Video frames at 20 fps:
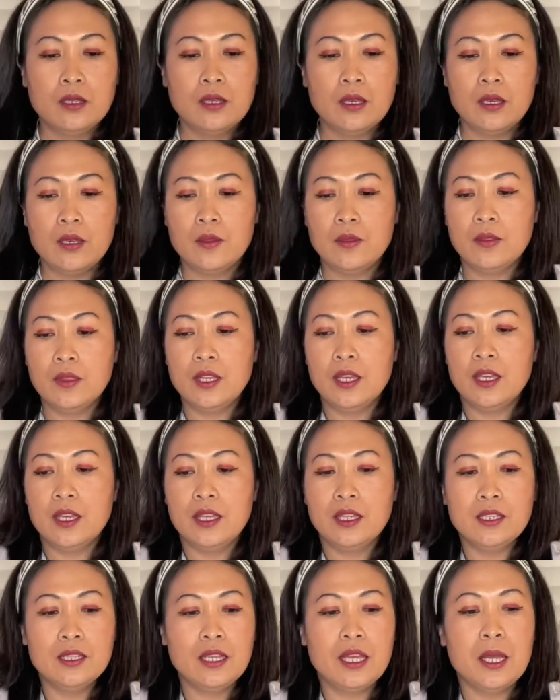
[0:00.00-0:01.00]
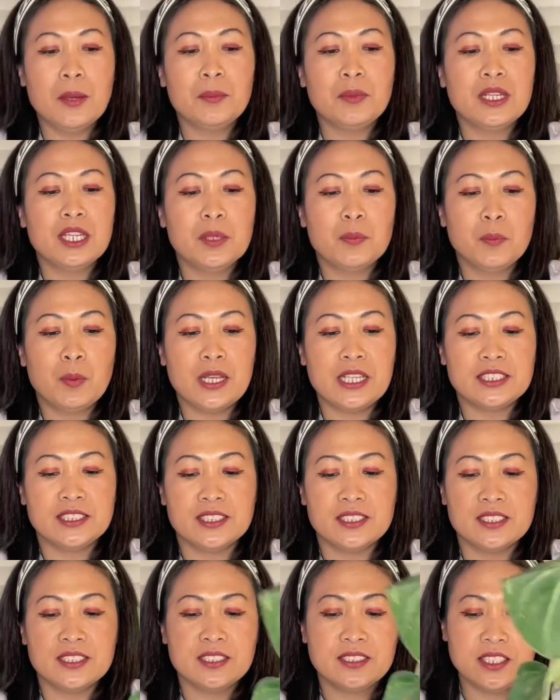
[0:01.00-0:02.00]
And then I'm gonna place
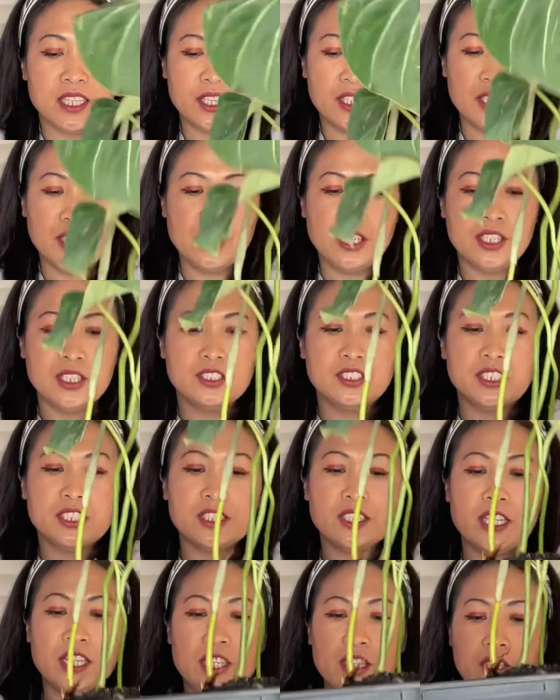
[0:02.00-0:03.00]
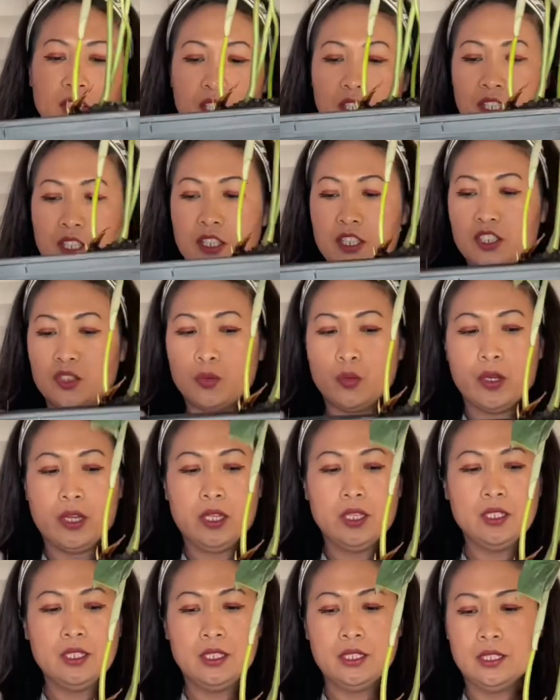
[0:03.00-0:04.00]
this inside here, just like earlier as well.